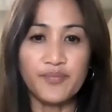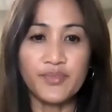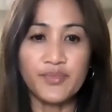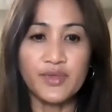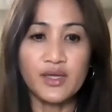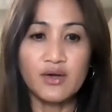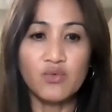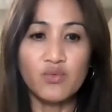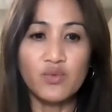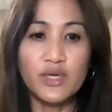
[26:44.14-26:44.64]

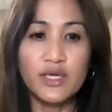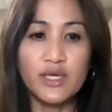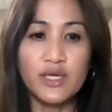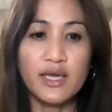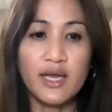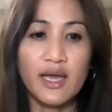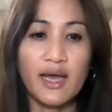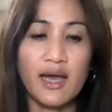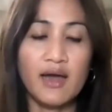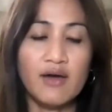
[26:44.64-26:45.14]
we
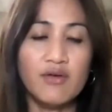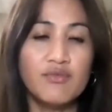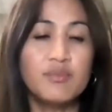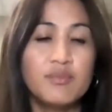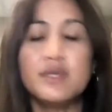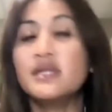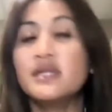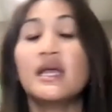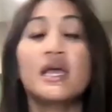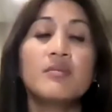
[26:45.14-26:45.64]
have
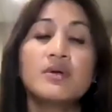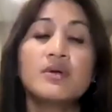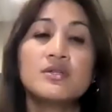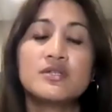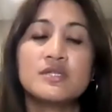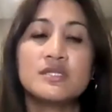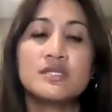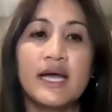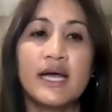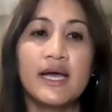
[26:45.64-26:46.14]
been able
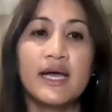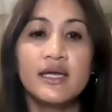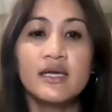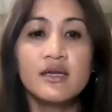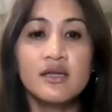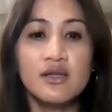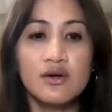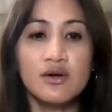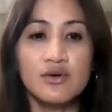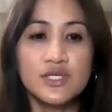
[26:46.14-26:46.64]
to
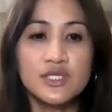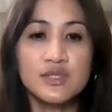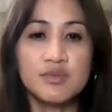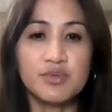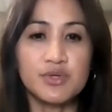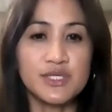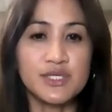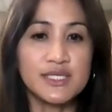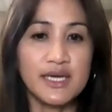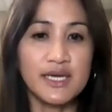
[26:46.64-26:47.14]
diagnose
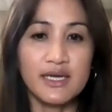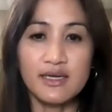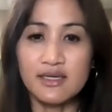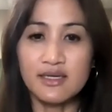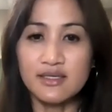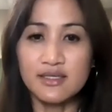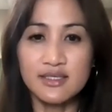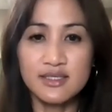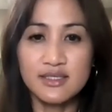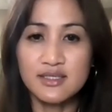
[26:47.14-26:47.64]

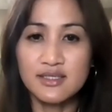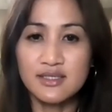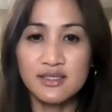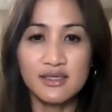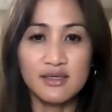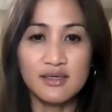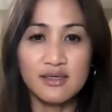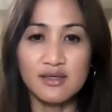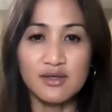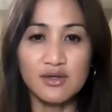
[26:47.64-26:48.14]
bursitis,
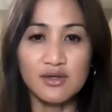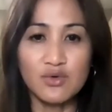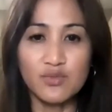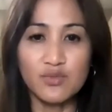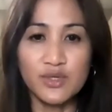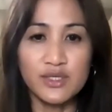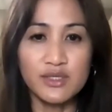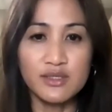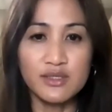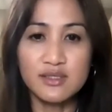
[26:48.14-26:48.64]

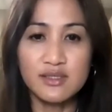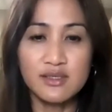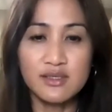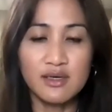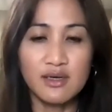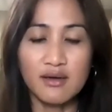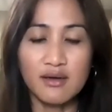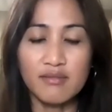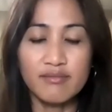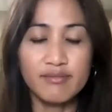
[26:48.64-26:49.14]
with
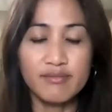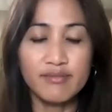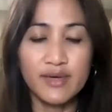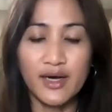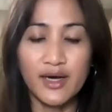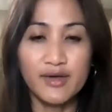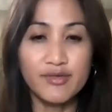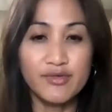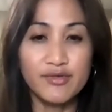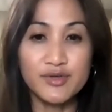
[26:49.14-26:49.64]

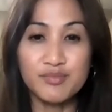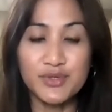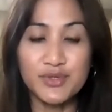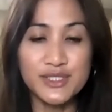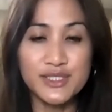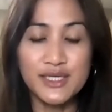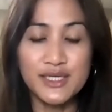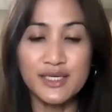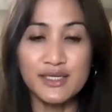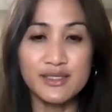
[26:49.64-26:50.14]

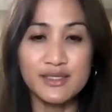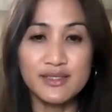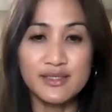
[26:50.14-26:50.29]
100%